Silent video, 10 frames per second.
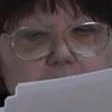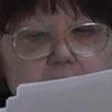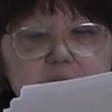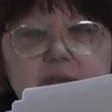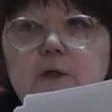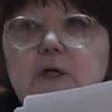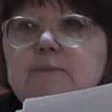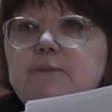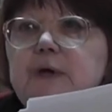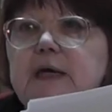art thou come
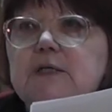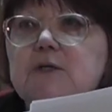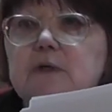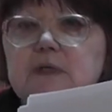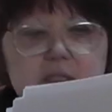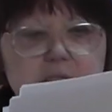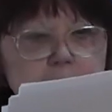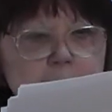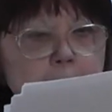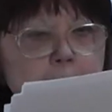to hinder us?
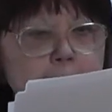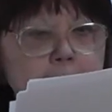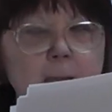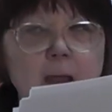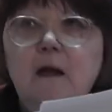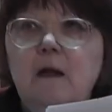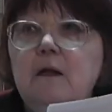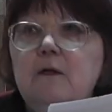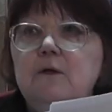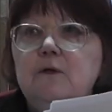
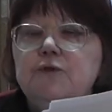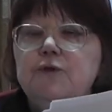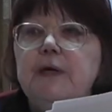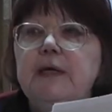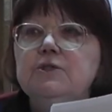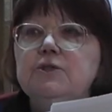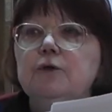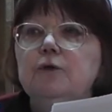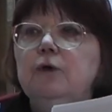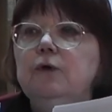To hinder
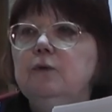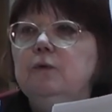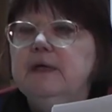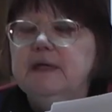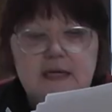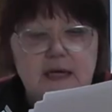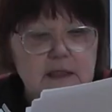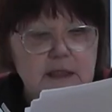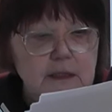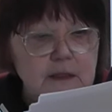who exactly?